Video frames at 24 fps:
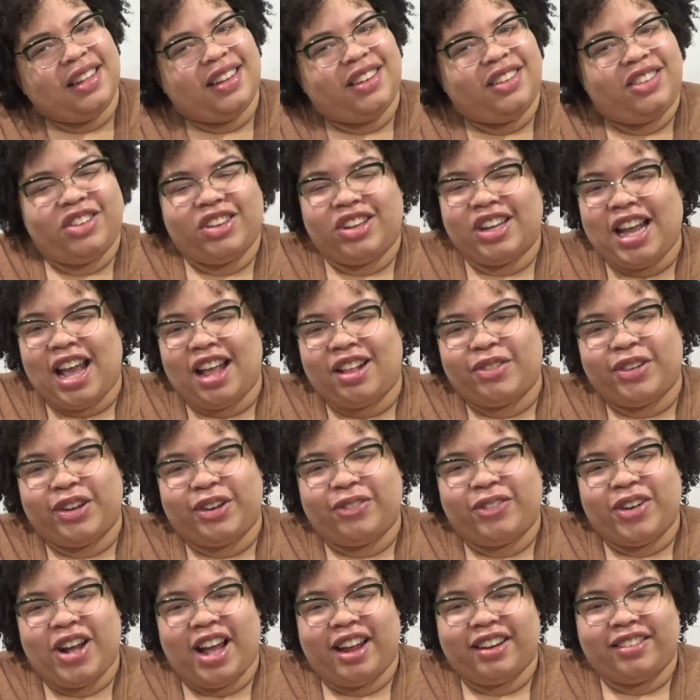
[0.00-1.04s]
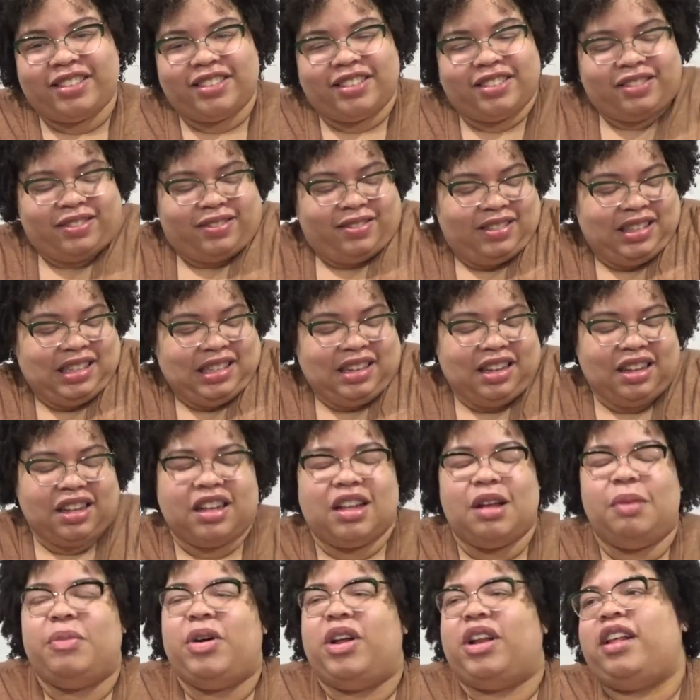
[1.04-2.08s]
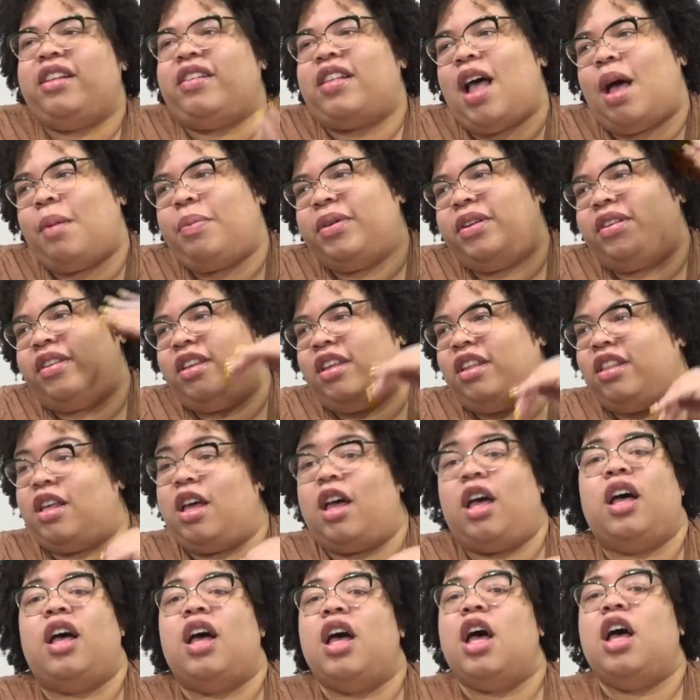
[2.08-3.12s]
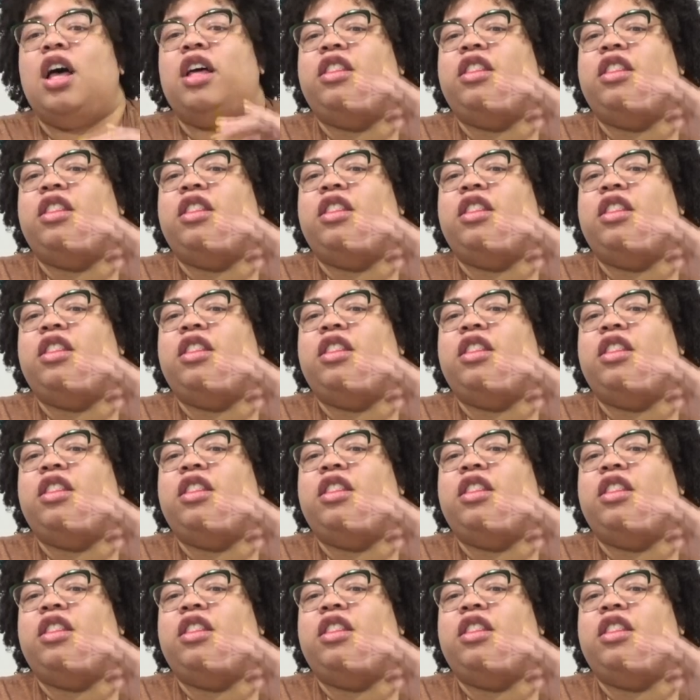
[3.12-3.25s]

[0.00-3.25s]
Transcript: do you guys want to watch? Come on, let's hop into the,